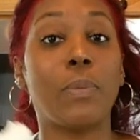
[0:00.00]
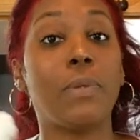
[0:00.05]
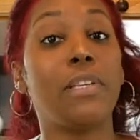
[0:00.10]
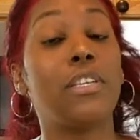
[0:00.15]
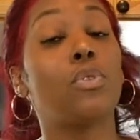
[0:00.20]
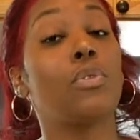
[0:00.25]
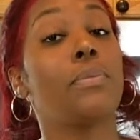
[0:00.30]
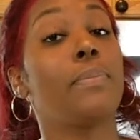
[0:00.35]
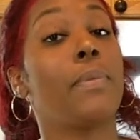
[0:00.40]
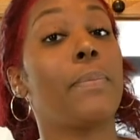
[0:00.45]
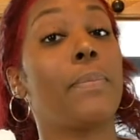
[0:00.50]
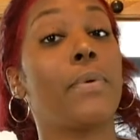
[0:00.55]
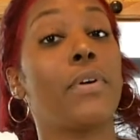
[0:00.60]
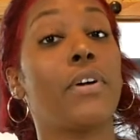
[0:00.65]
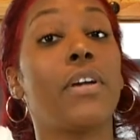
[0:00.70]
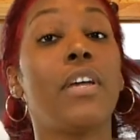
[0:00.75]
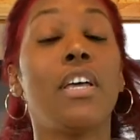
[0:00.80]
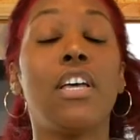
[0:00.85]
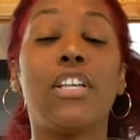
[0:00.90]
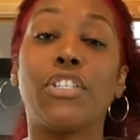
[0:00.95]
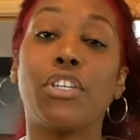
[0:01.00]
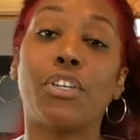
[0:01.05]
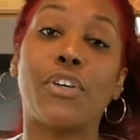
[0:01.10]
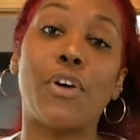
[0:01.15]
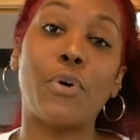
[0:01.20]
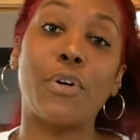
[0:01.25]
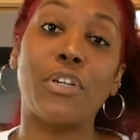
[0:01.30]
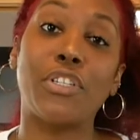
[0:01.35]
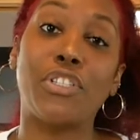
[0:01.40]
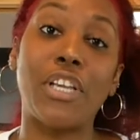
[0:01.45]
Please remember to
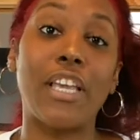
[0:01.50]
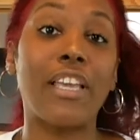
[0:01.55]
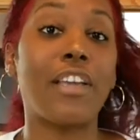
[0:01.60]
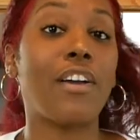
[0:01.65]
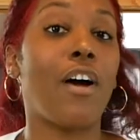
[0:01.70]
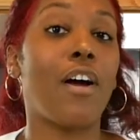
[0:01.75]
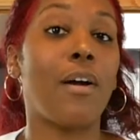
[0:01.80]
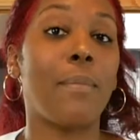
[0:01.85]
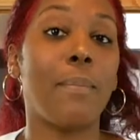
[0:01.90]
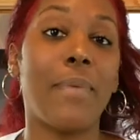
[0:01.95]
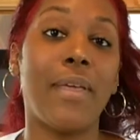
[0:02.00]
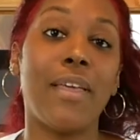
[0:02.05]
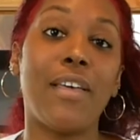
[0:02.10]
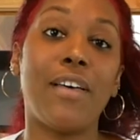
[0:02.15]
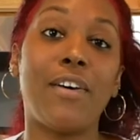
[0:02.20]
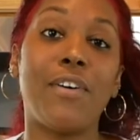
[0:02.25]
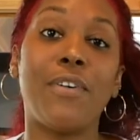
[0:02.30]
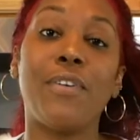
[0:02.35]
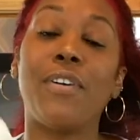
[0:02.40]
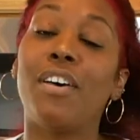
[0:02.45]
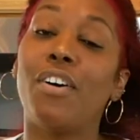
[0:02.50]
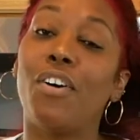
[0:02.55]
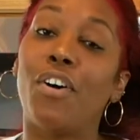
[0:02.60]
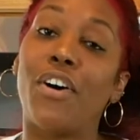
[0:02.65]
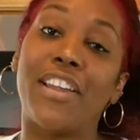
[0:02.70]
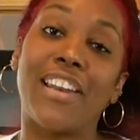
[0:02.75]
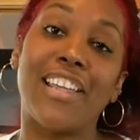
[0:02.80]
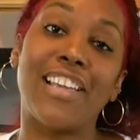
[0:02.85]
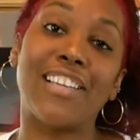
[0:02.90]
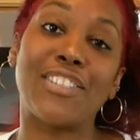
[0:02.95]
go to J.Carmels
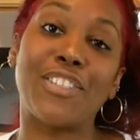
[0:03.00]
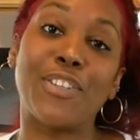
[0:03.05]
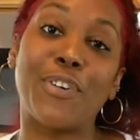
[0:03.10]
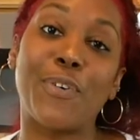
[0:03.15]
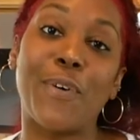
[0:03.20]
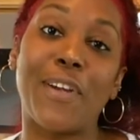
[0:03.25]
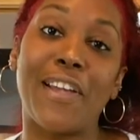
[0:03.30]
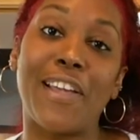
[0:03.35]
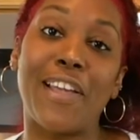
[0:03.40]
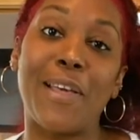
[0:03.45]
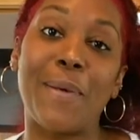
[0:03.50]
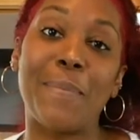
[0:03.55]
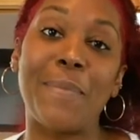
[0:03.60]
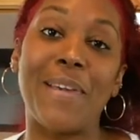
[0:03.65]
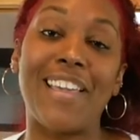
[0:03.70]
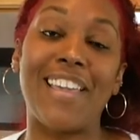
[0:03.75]
on Instagram